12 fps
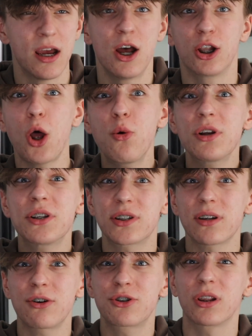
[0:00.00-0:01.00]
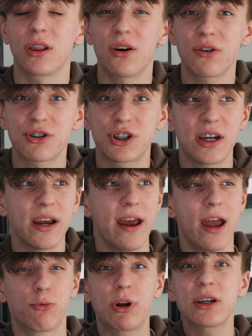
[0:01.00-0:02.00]
Logan Sargent last year,
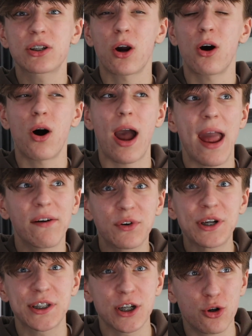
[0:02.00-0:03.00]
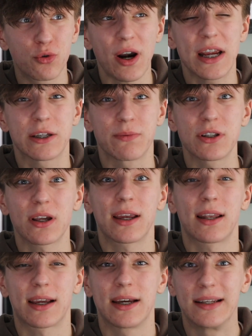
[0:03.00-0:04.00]
well, his car every single race was
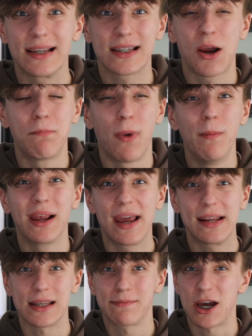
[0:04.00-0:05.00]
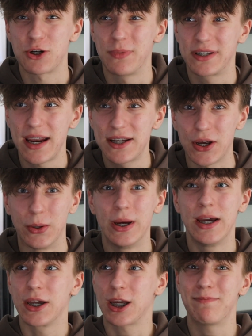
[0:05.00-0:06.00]
looking like a discombobulated mashed potato
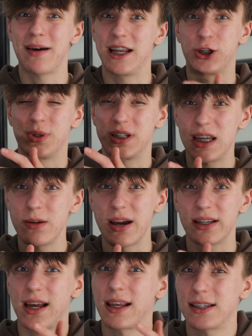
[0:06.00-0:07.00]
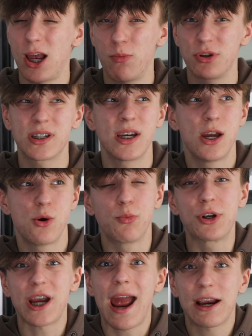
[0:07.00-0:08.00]
compared to his teammates Alex Albon's,
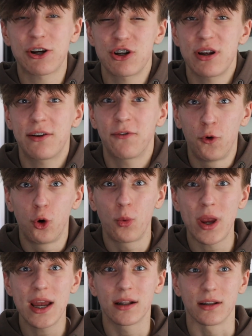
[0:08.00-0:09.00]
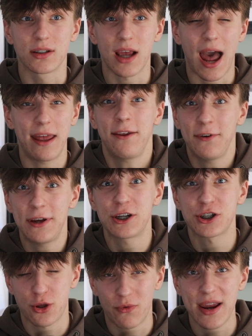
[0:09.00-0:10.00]
which actually had 4 wheels and
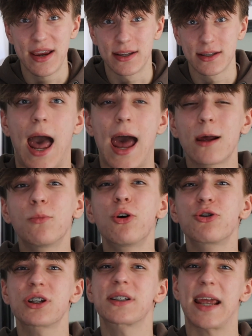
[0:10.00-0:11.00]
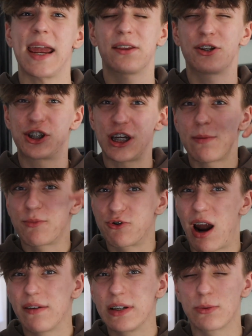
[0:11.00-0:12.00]
finished the race. I'm not just saying that cheap
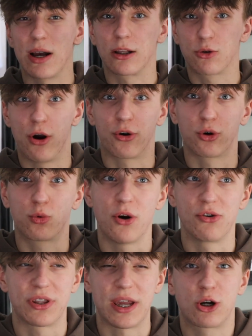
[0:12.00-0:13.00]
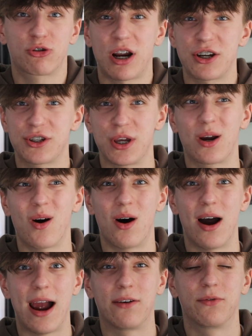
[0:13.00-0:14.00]
drivers, well, quote unquote, they crash the
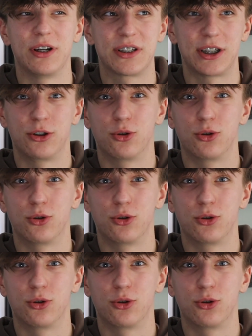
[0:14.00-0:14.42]
car every single